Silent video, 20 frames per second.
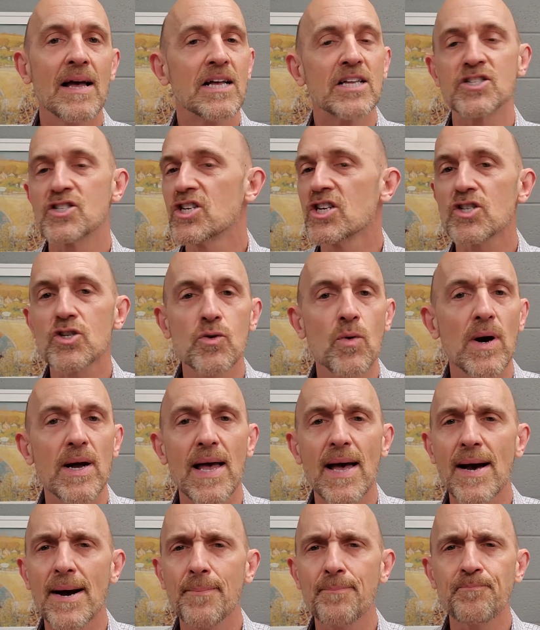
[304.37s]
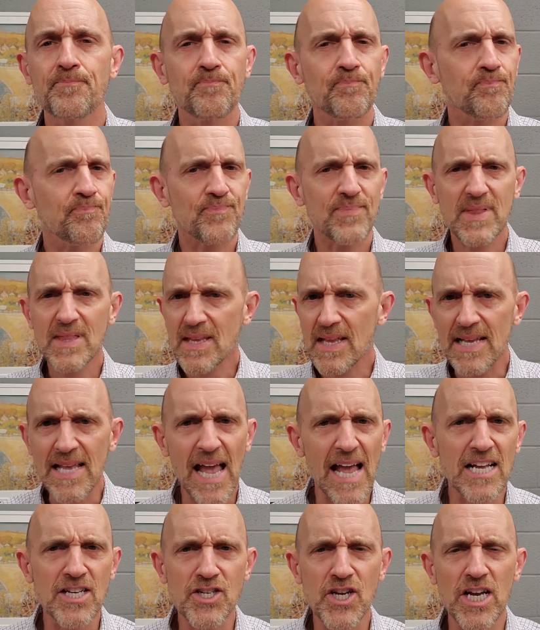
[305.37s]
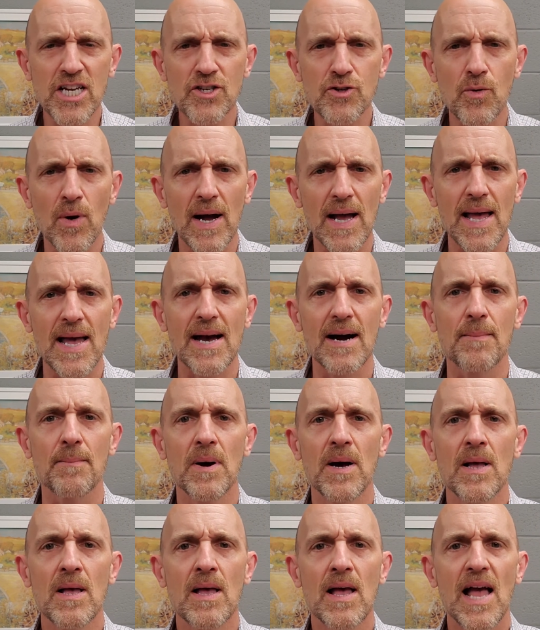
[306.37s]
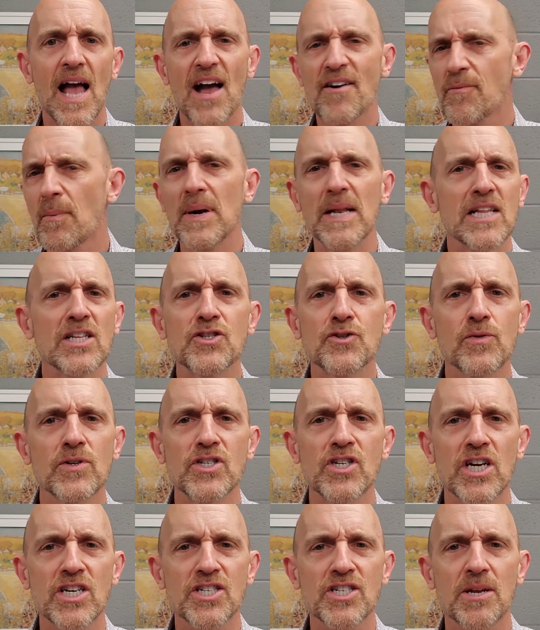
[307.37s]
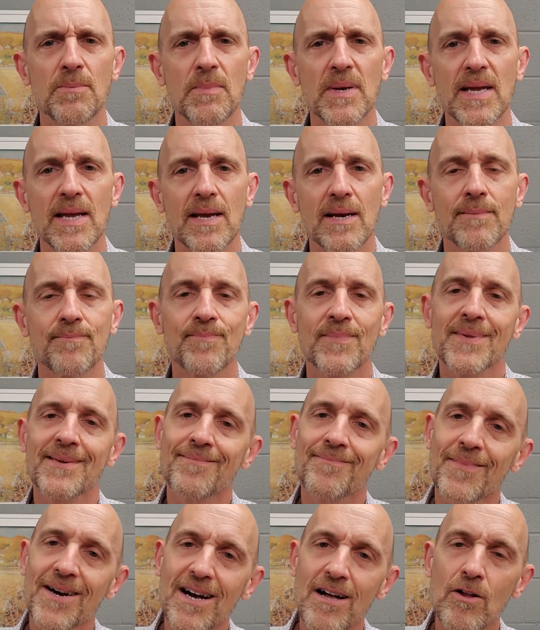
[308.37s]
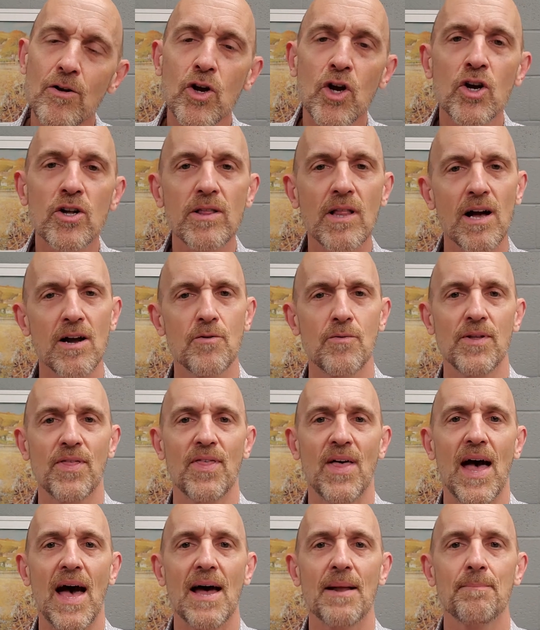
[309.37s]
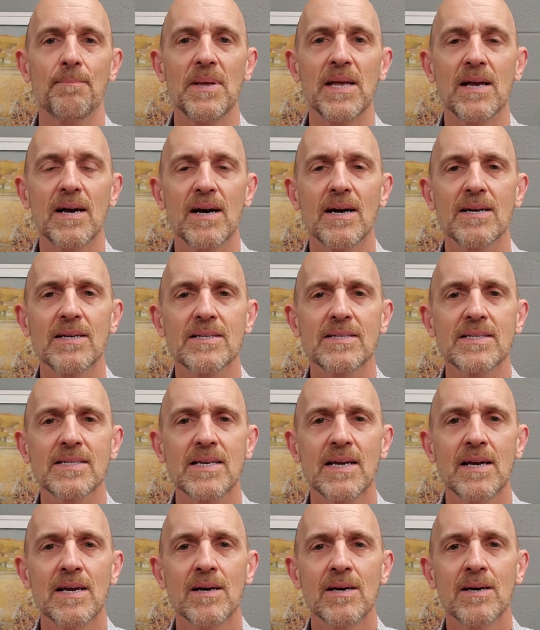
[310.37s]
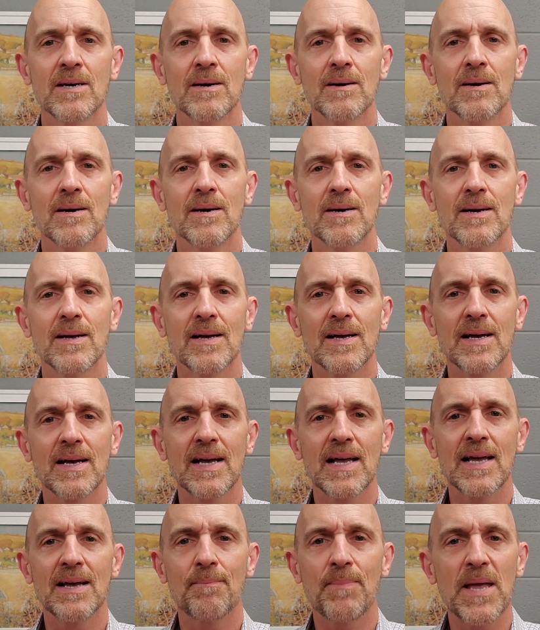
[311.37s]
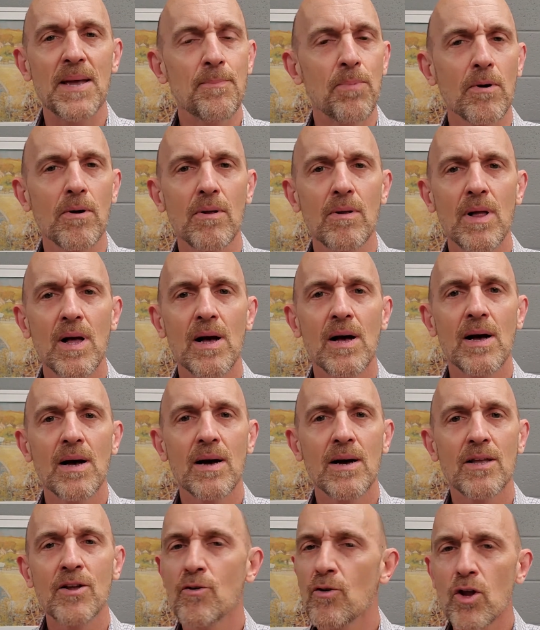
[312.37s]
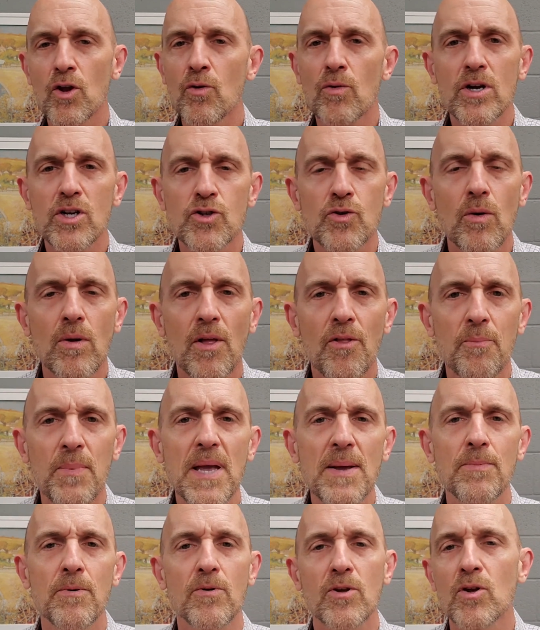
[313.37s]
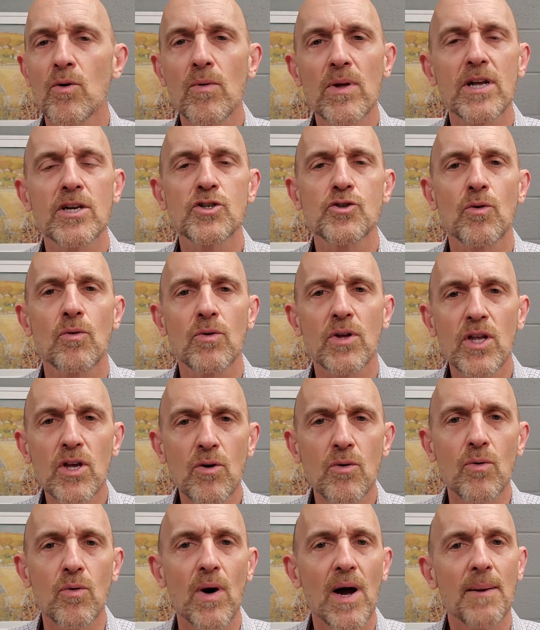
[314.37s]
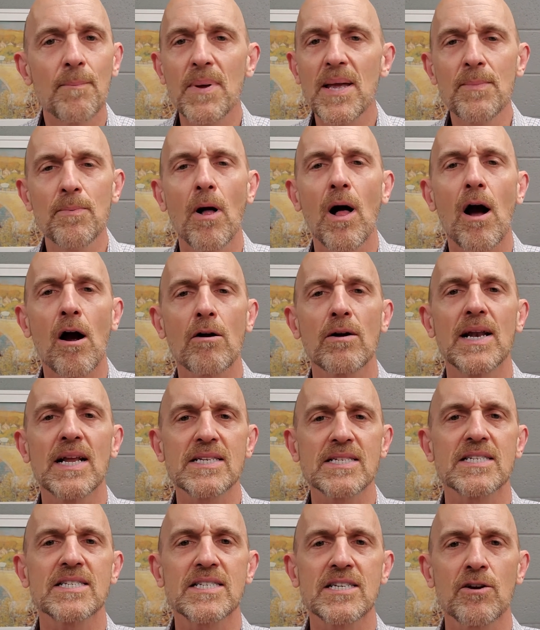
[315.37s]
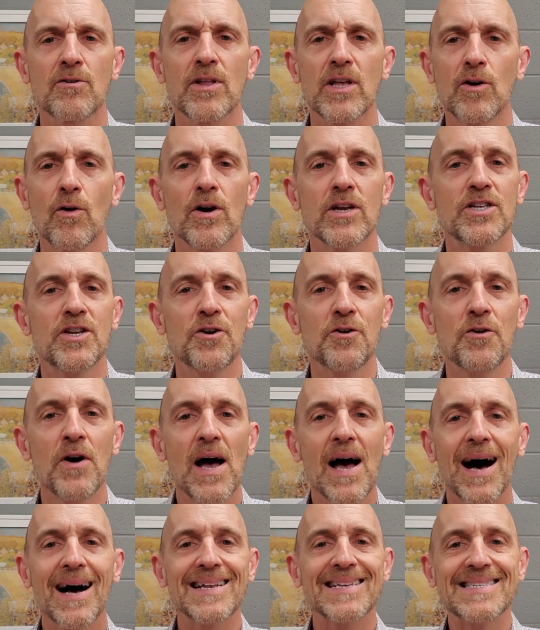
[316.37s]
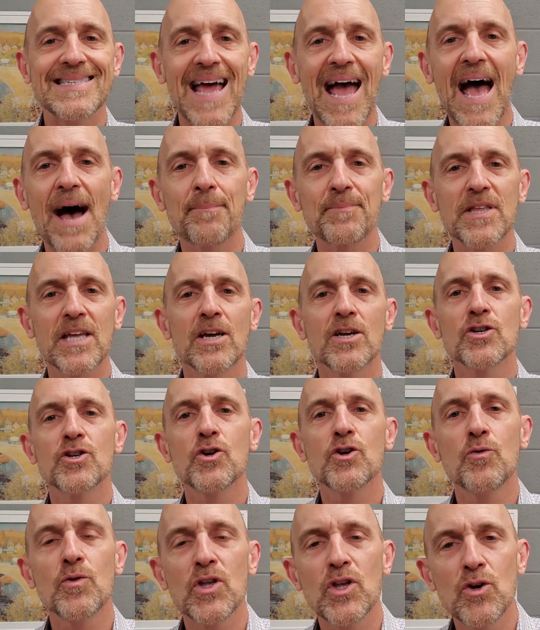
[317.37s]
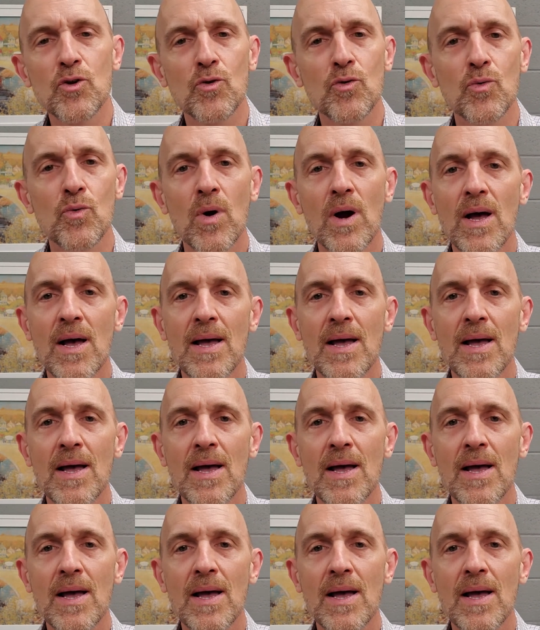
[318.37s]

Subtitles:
it's just who I am, can't change who I am, everybody needs to adjust to me. Well, good luck with that, because people, you don't control other people, you only control you, and people aren't necessarily going to adapt to you,